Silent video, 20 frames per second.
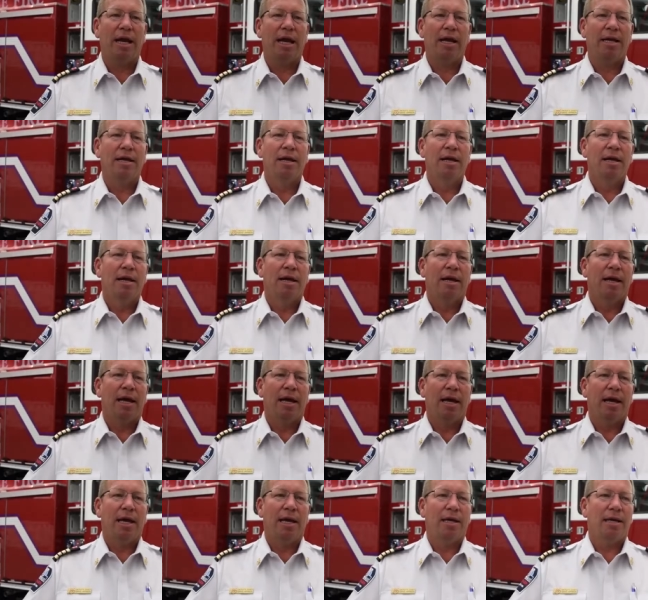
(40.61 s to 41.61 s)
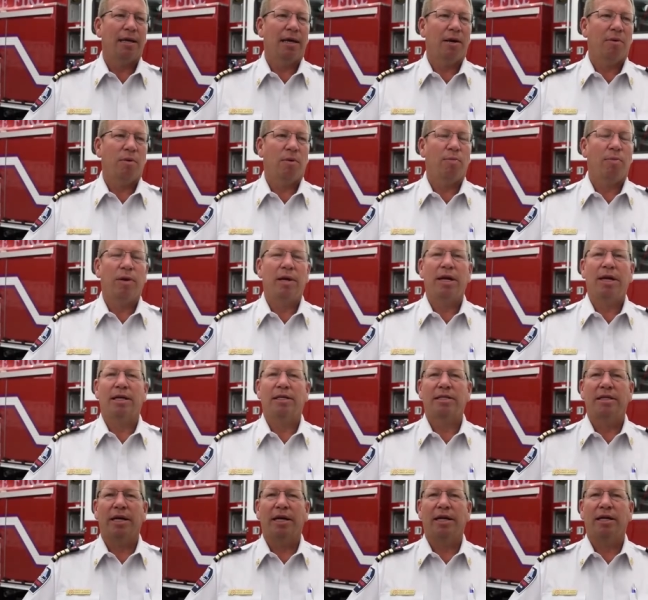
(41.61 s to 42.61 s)
that, and we're pretty
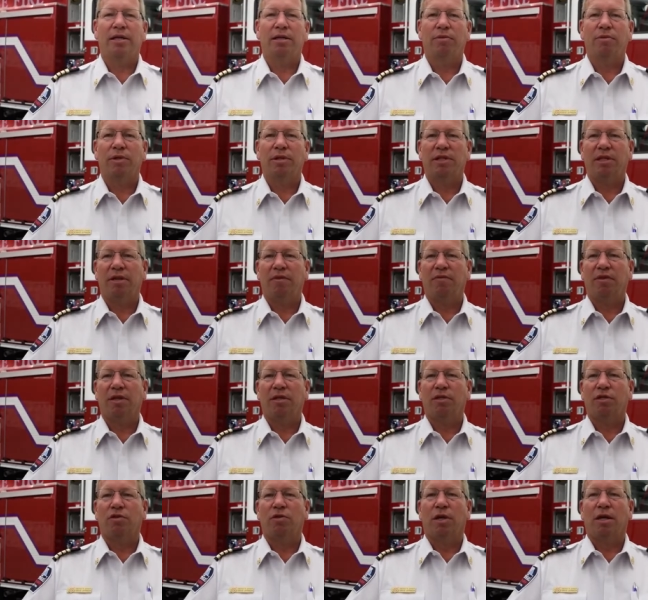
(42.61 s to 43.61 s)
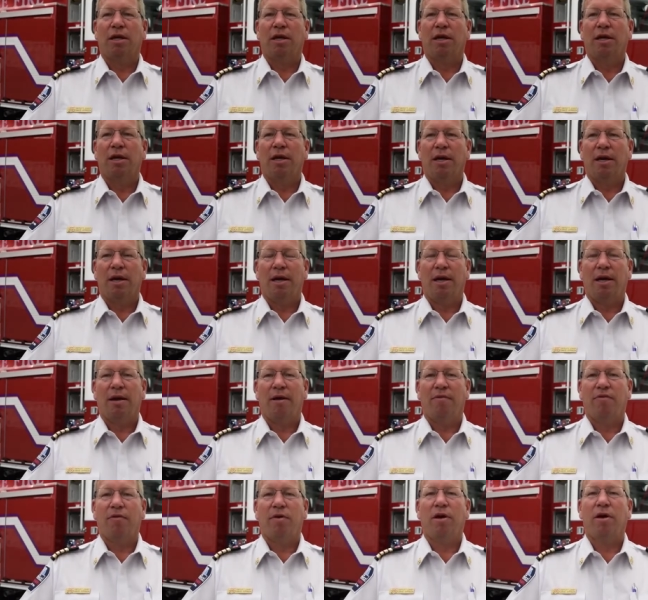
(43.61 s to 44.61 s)
excited to receive this truck
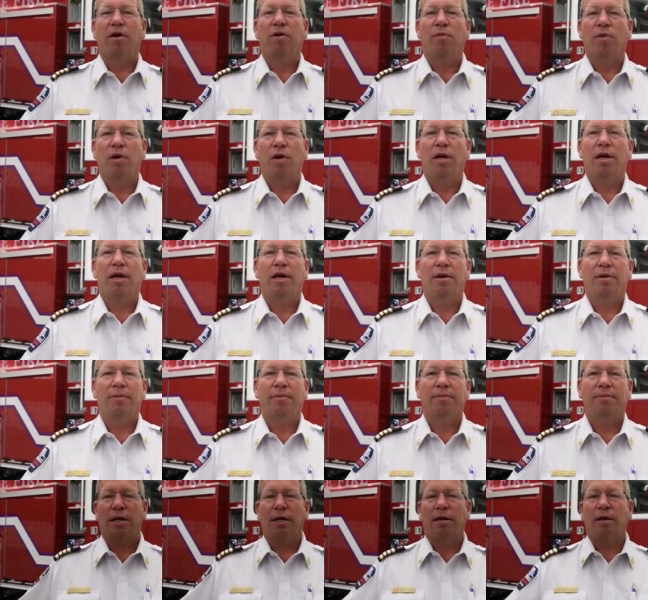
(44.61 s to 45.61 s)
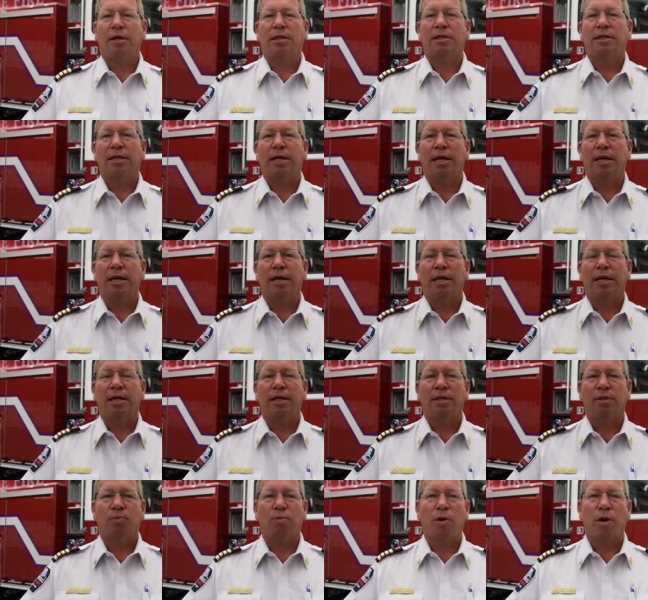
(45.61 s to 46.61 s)
for our community. Terrace
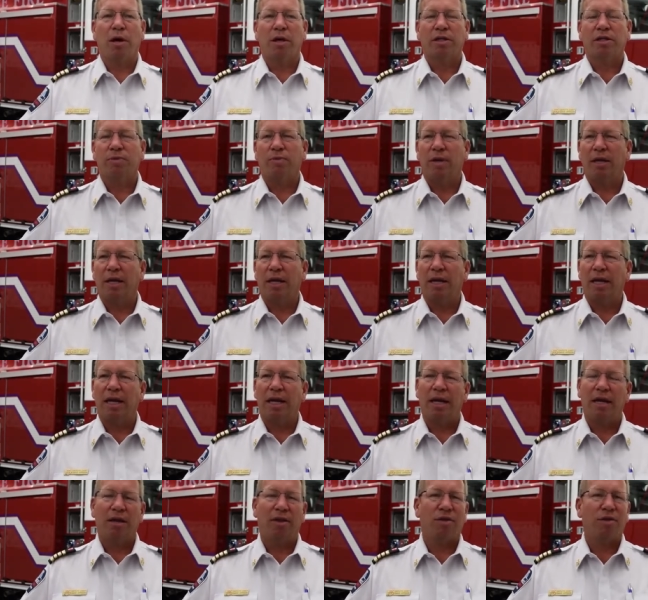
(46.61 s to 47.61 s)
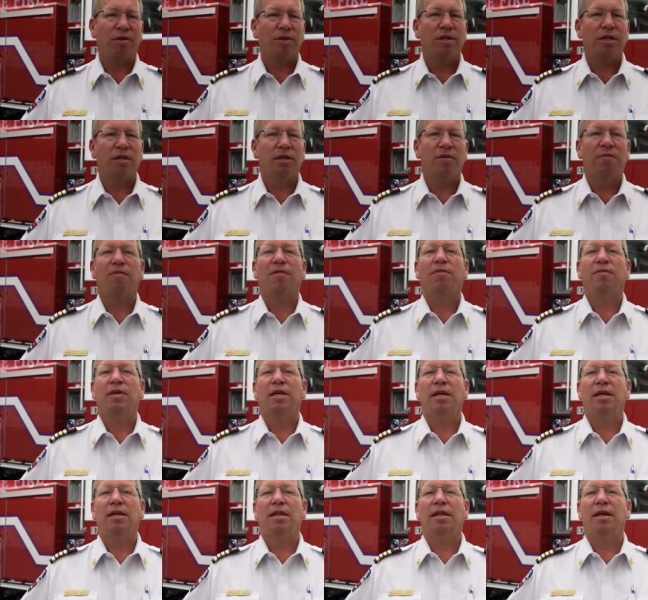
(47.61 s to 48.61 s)
is approximately 13 to
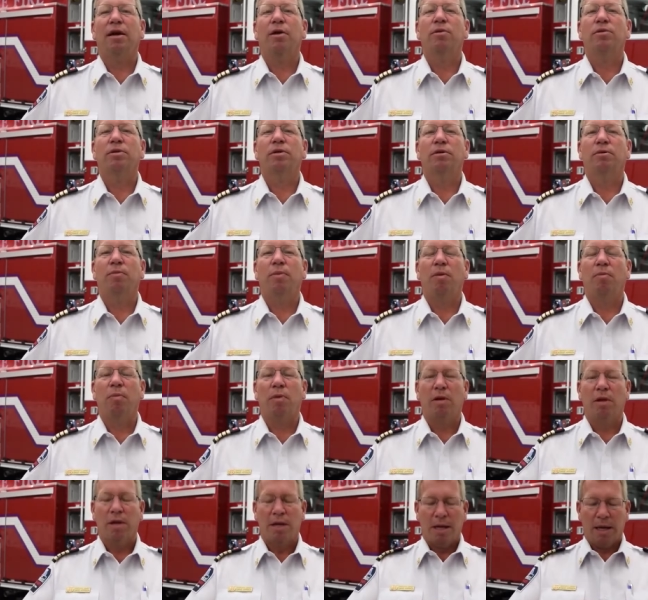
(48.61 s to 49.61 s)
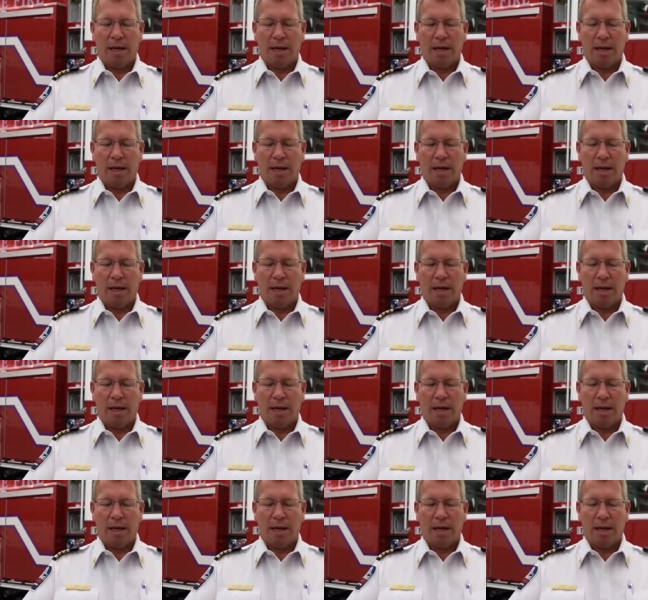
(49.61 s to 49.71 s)
15,000 people.